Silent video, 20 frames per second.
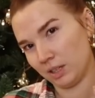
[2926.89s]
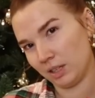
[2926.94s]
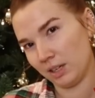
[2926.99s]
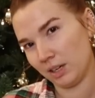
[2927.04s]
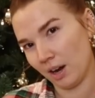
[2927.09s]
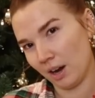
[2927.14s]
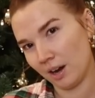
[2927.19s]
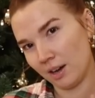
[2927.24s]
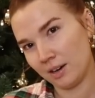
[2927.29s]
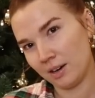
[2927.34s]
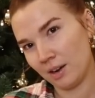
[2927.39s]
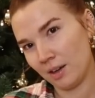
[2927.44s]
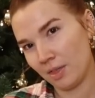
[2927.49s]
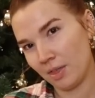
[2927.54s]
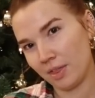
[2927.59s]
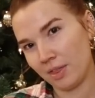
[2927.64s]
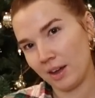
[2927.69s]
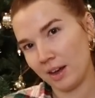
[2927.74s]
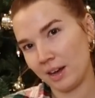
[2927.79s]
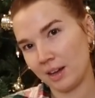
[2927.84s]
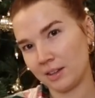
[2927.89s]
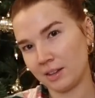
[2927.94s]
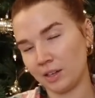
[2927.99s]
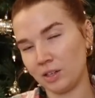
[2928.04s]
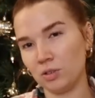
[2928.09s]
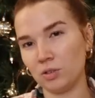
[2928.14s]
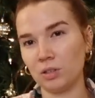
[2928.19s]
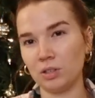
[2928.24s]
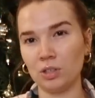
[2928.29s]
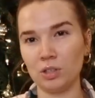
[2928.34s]
gun thing that
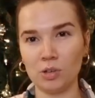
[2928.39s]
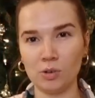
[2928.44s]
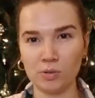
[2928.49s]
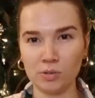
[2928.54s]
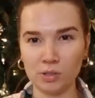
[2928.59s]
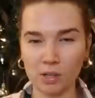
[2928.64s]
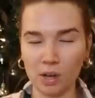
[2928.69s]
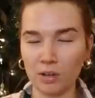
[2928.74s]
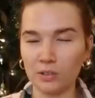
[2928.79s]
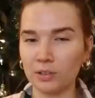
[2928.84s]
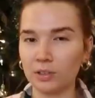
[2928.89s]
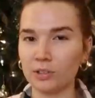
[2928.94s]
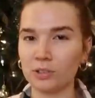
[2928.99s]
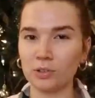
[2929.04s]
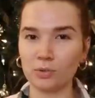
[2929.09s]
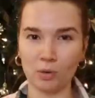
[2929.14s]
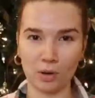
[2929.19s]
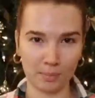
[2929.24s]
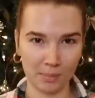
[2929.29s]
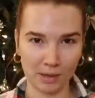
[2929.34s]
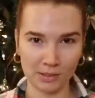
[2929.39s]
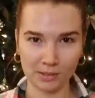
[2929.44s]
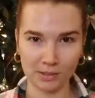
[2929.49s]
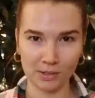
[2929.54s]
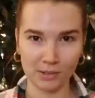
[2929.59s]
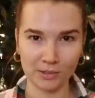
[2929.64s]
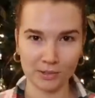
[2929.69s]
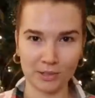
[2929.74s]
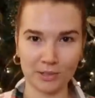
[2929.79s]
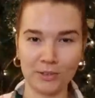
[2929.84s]
you can use on your sore muscles.